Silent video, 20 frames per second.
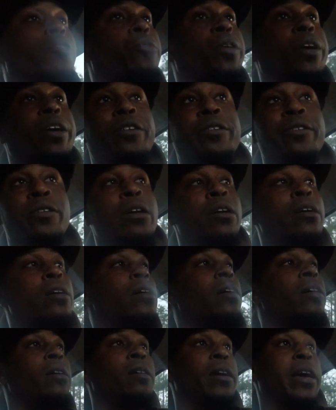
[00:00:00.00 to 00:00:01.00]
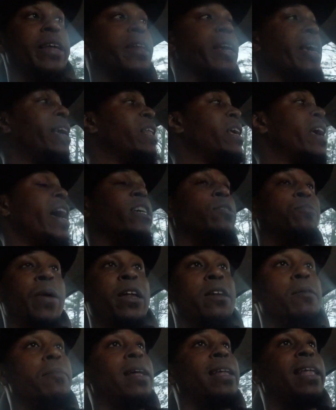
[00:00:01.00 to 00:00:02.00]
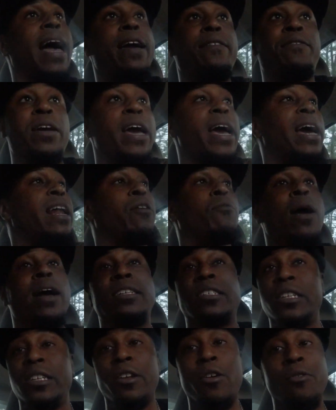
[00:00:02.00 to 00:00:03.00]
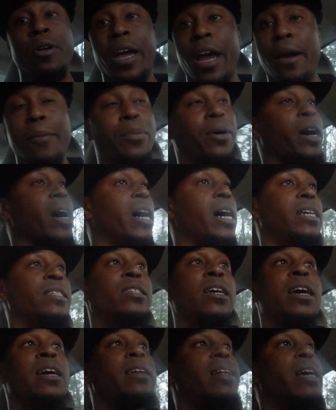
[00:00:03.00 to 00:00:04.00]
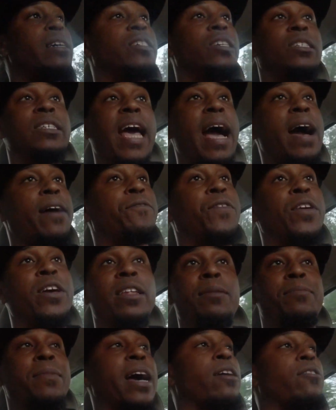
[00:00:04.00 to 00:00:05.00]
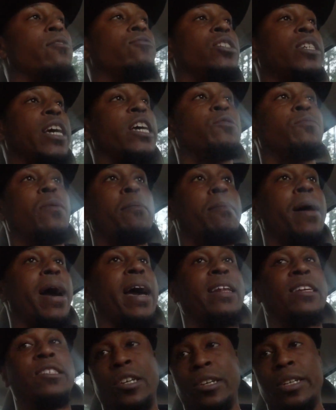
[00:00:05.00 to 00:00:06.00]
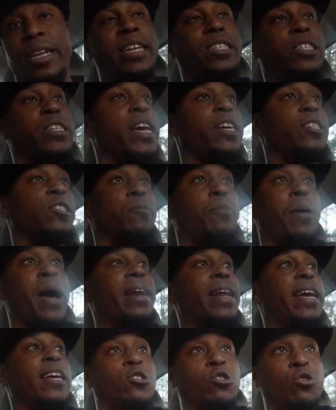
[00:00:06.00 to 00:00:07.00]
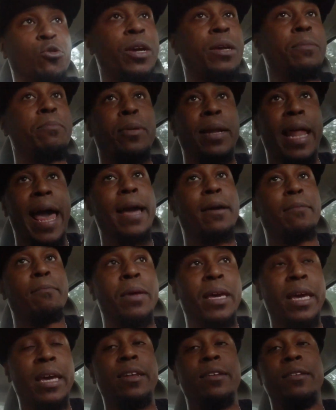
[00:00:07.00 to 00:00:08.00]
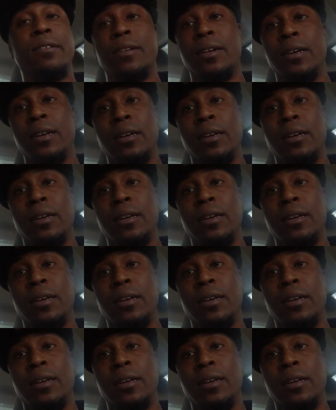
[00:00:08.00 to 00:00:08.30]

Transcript: career in any aspect of my life. And I rightfully don't care, because that's just how I feel. I'm not going to change my mind until they change up how they treat black men.